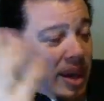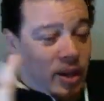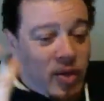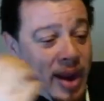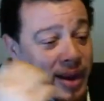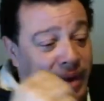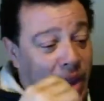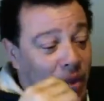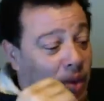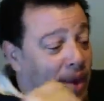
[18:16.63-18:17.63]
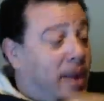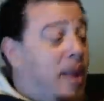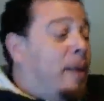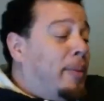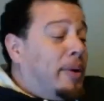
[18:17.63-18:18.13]
it cracking that way.
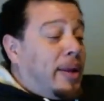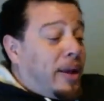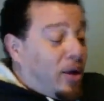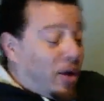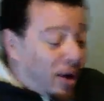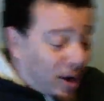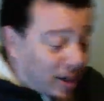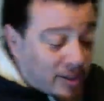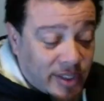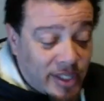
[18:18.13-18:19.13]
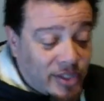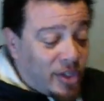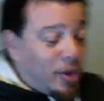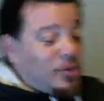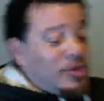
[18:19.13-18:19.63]
But like all RCs, you
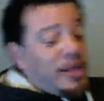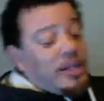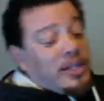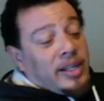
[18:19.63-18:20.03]
know what I'm saying?